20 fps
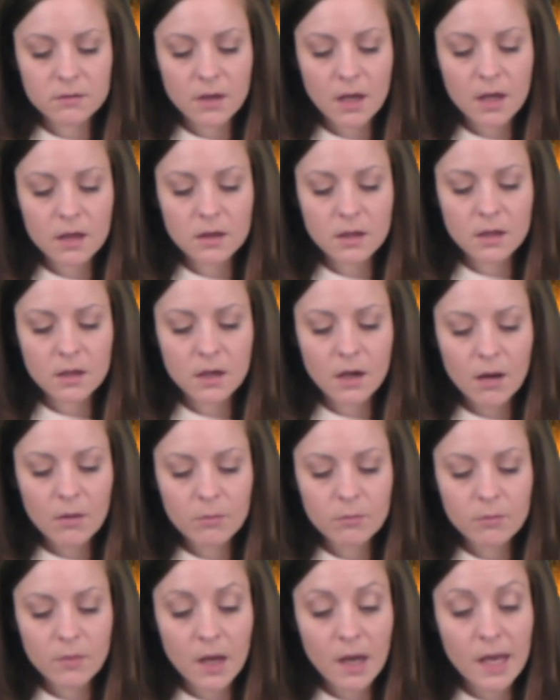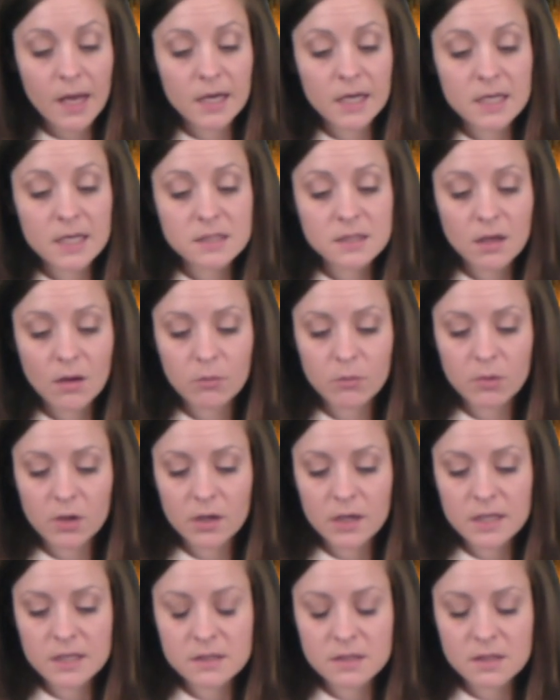and the num and his number
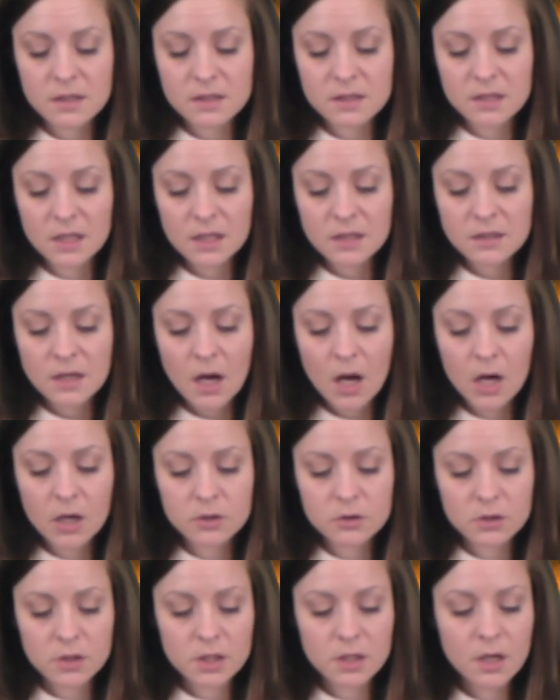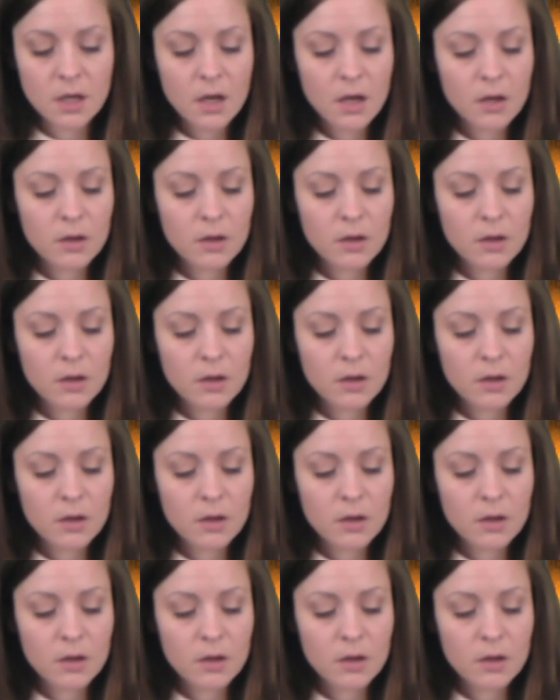is six hundred